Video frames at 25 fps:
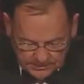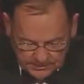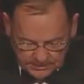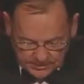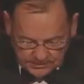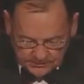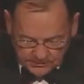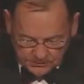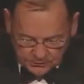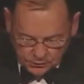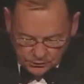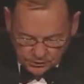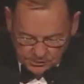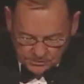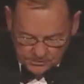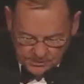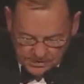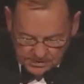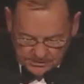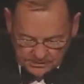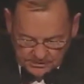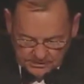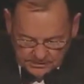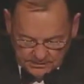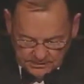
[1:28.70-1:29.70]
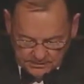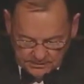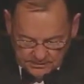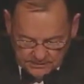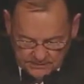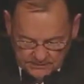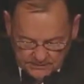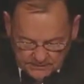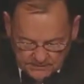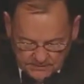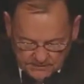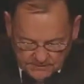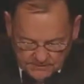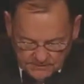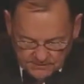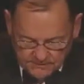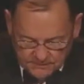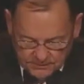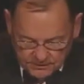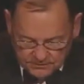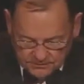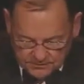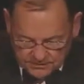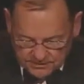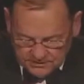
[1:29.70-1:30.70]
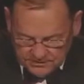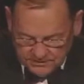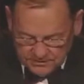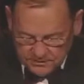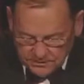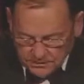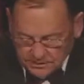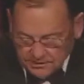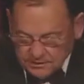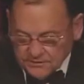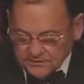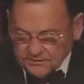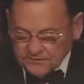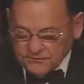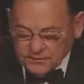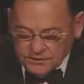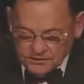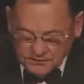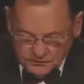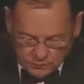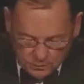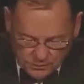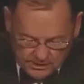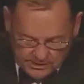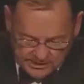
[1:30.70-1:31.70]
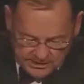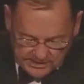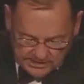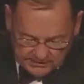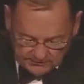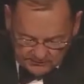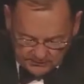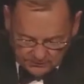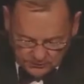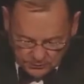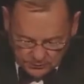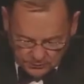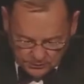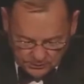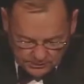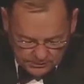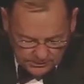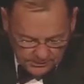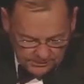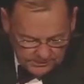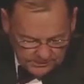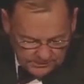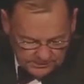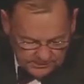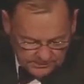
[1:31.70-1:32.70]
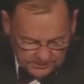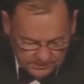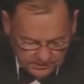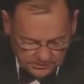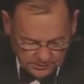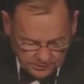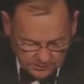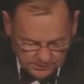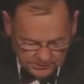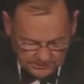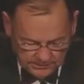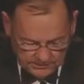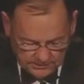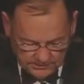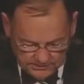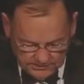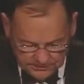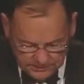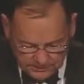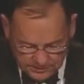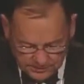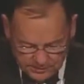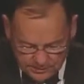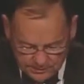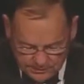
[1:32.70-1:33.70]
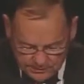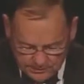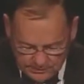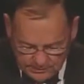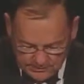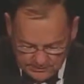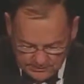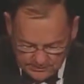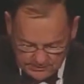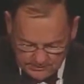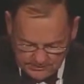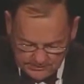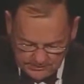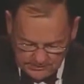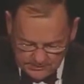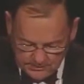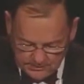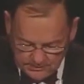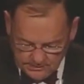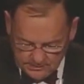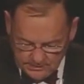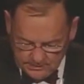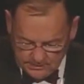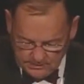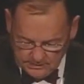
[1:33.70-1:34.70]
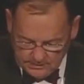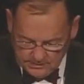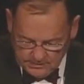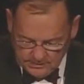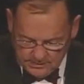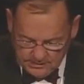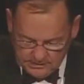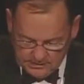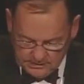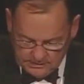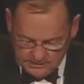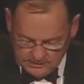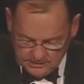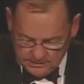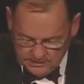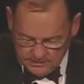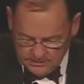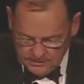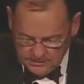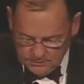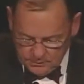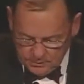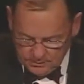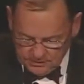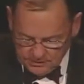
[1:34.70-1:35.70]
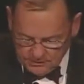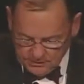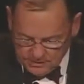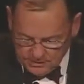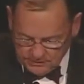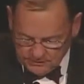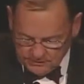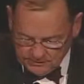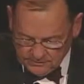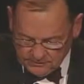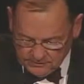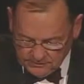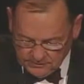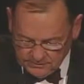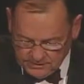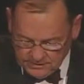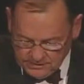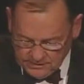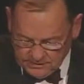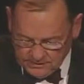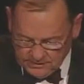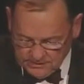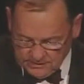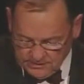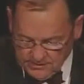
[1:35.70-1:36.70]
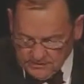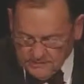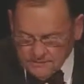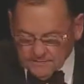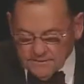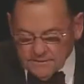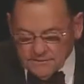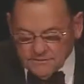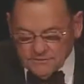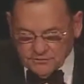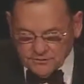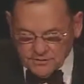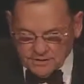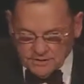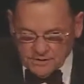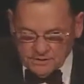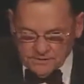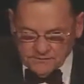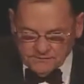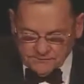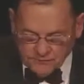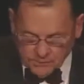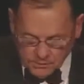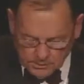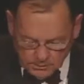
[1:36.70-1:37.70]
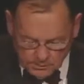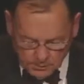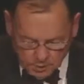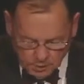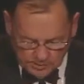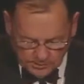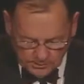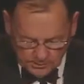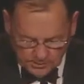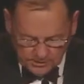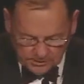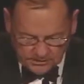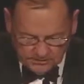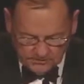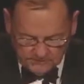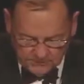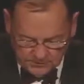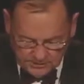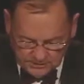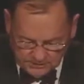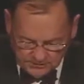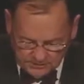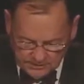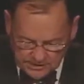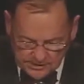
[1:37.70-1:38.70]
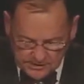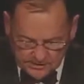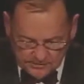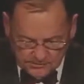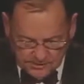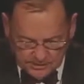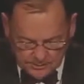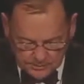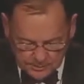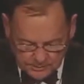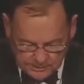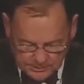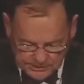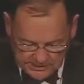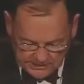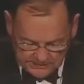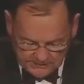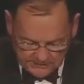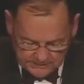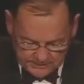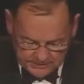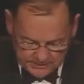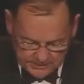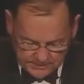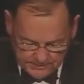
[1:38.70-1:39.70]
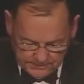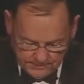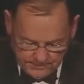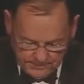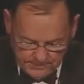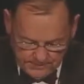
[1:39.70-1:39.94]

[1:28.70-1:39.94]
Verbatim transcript: and he scored many victories during his first White House tour, including securing the North American Treaty, uh, the North American Free Trade Agreement passage.